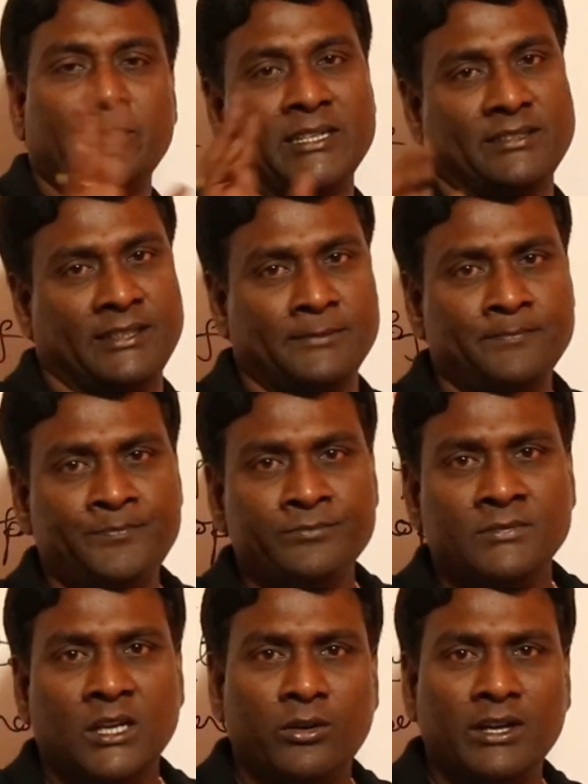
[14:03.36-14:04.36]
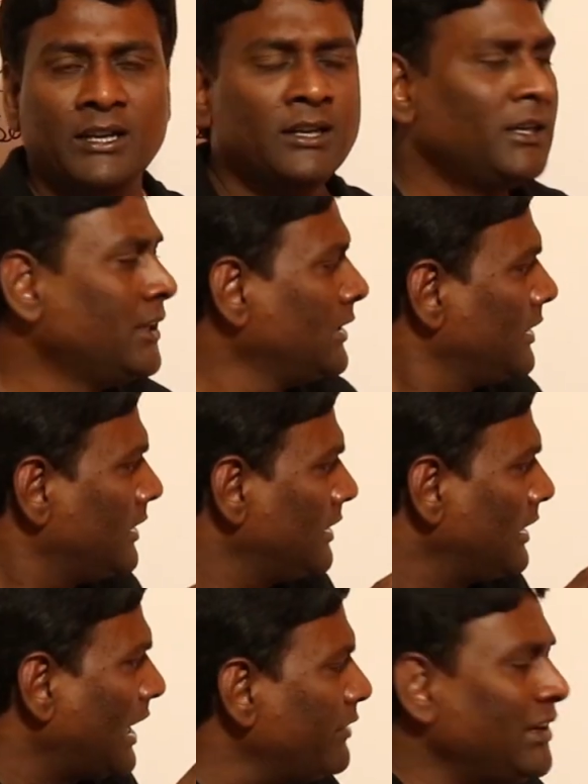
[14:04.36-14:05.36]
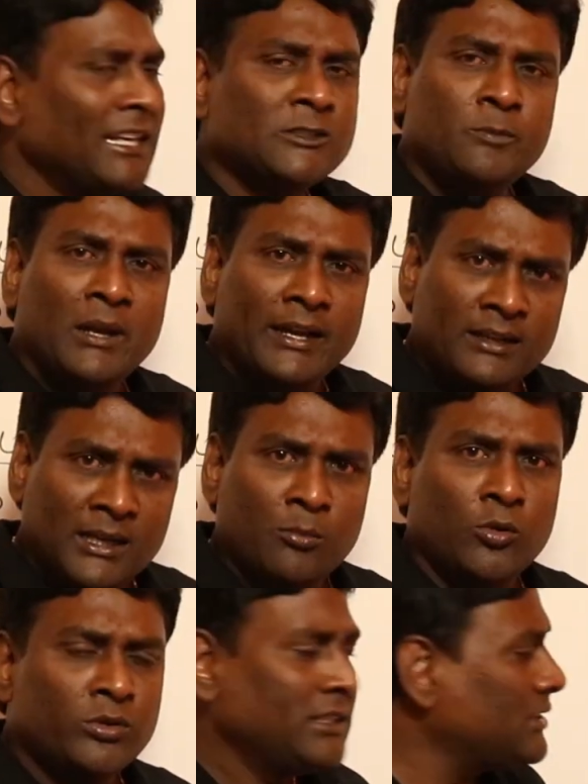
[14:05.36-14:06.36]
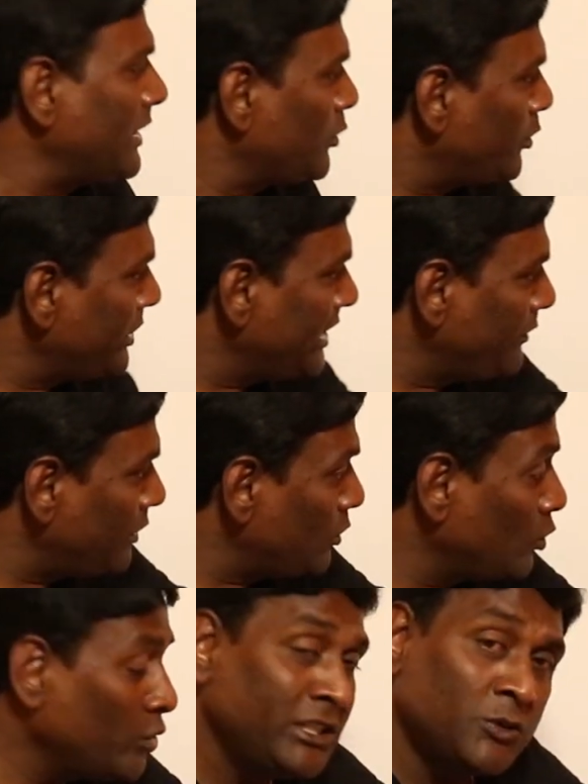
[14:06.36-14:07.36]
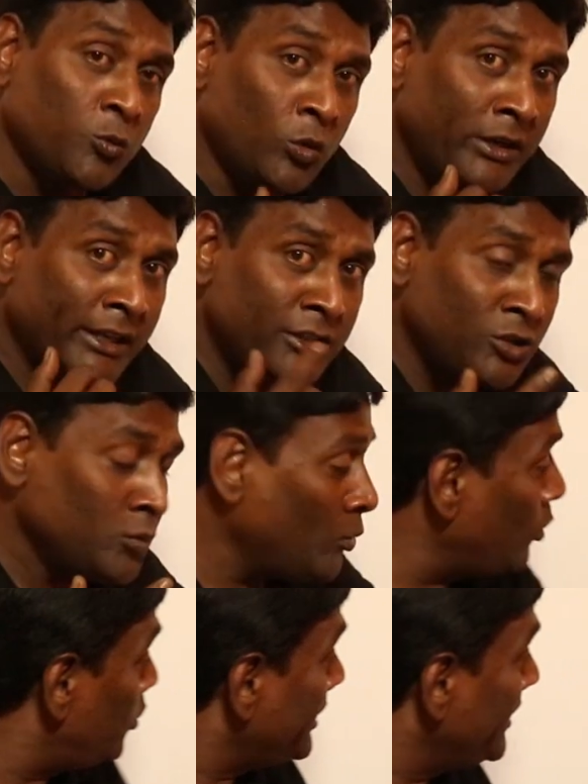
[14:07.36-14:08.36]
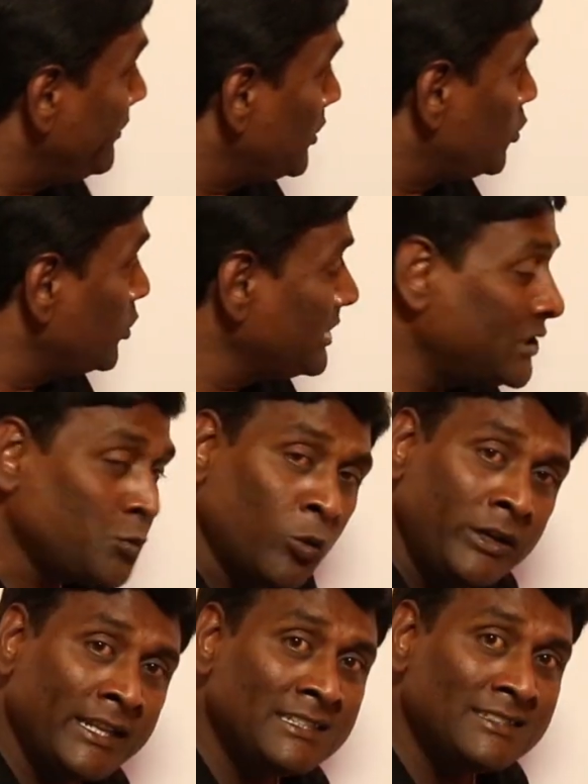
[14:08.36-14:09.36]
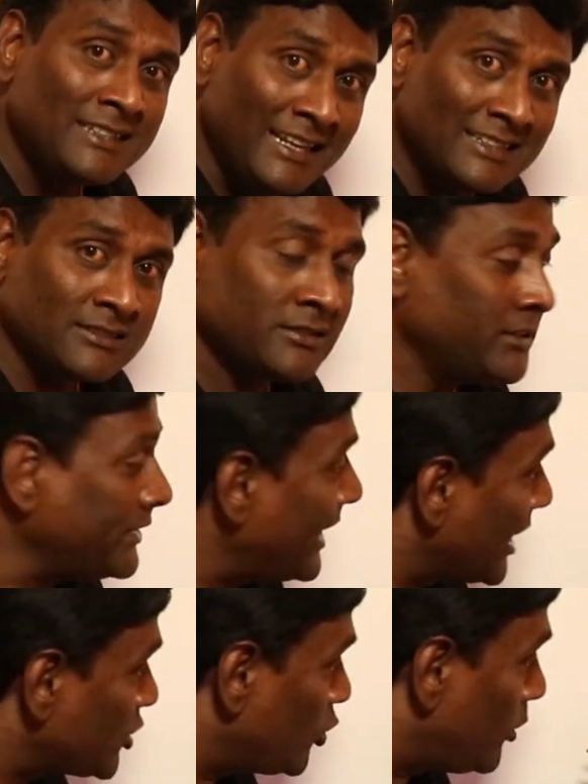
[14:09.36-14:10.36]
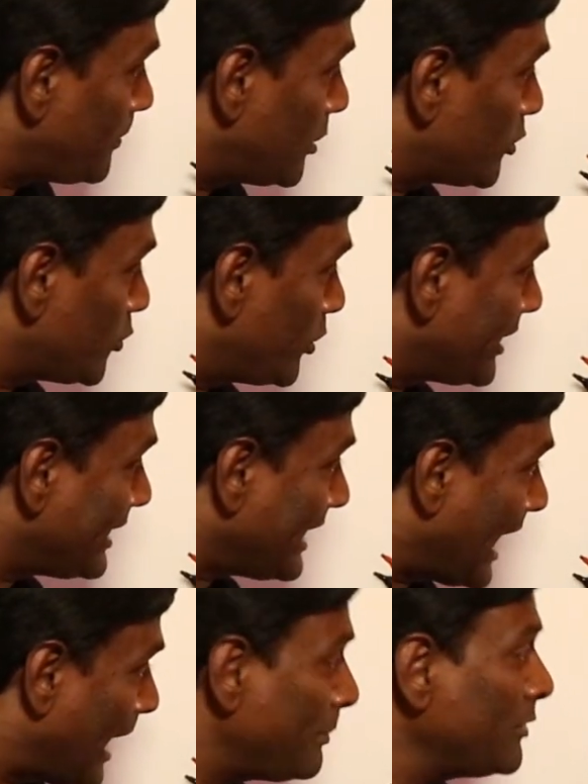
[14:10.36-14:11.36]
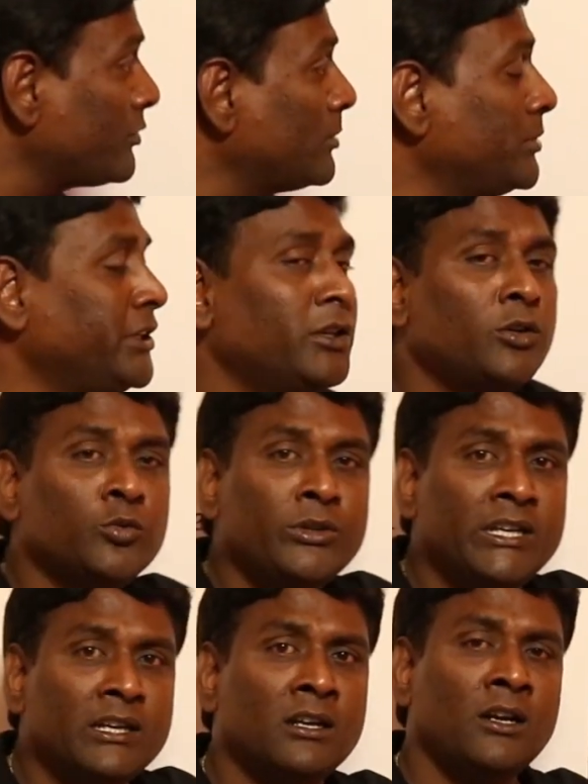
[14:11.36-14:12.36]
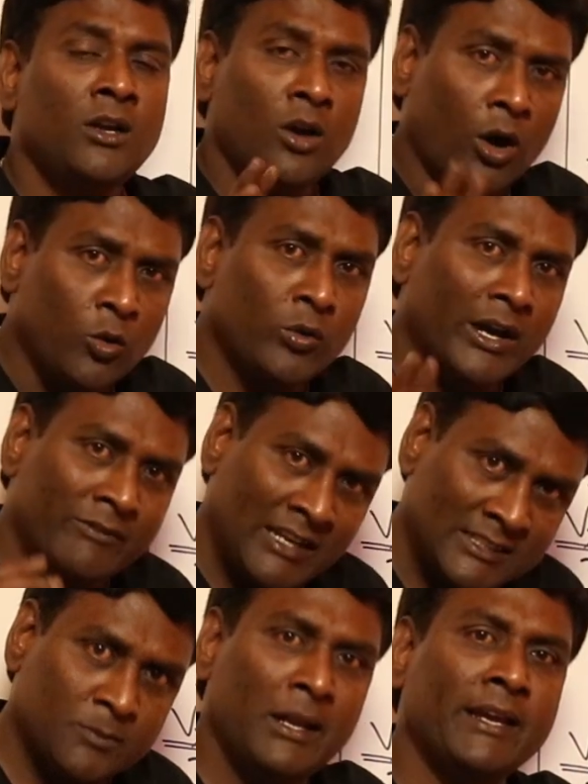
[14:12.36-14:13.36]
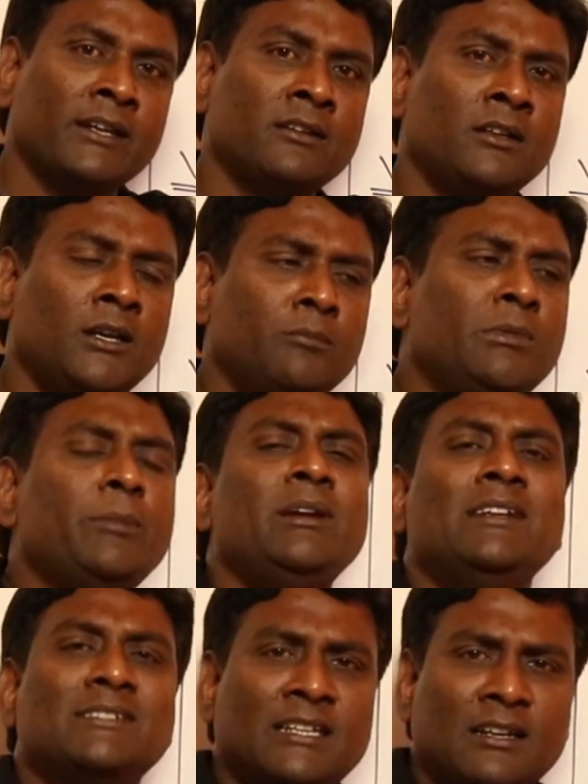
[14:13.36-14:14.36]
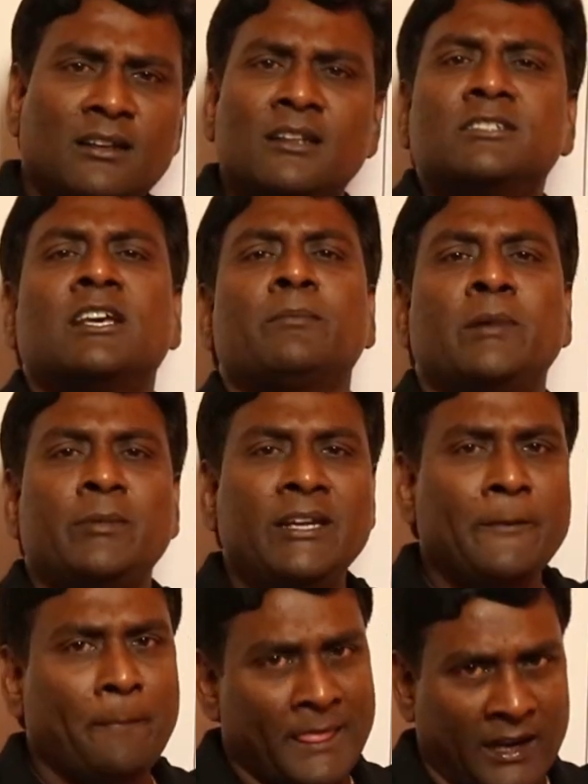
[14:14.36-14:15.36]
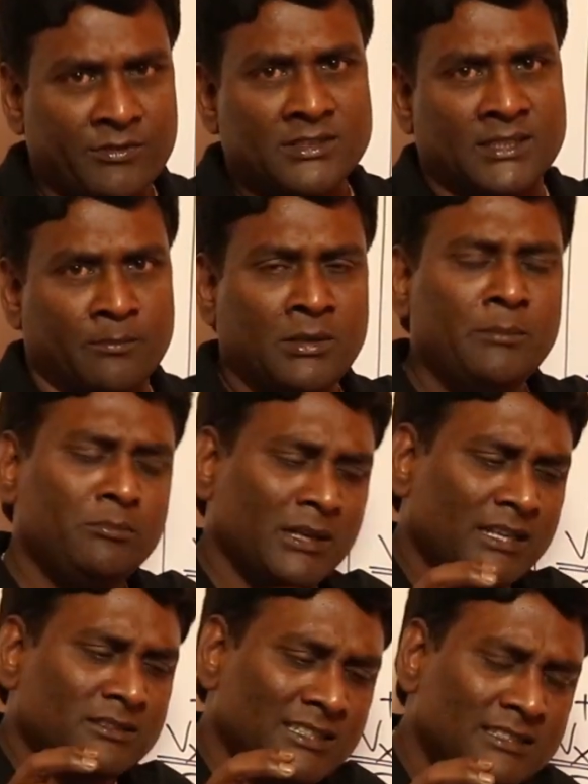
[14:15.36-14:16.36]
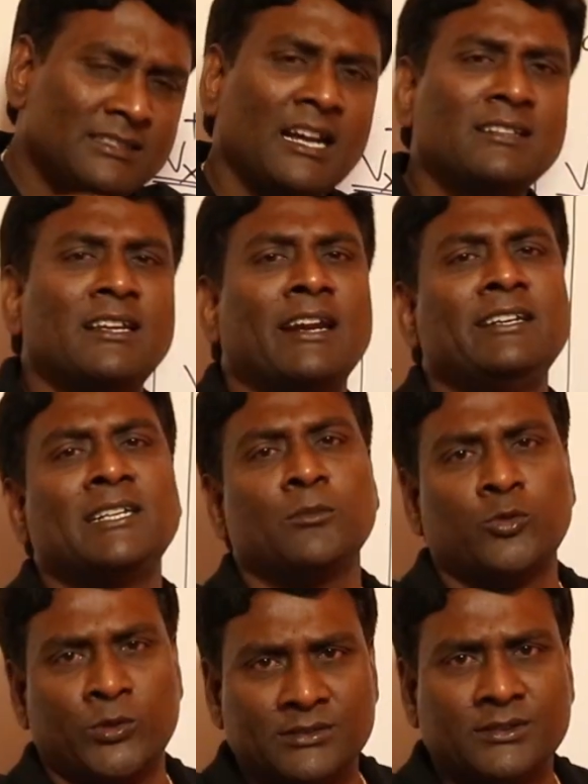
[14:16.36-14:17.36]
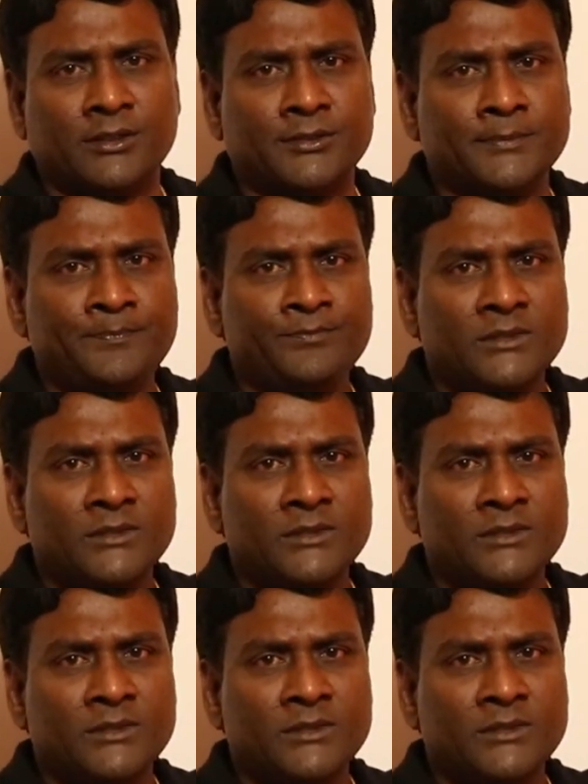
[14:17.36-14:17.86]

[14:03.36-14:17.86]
from AC. Okay, I will explain about this. Like, you know, even though this voltage is more, even though this voltage is less, actual power flow can happen from here to here. How, I will explain, maybe in synchronous or maybe after some time, because this is not the right time to discuss.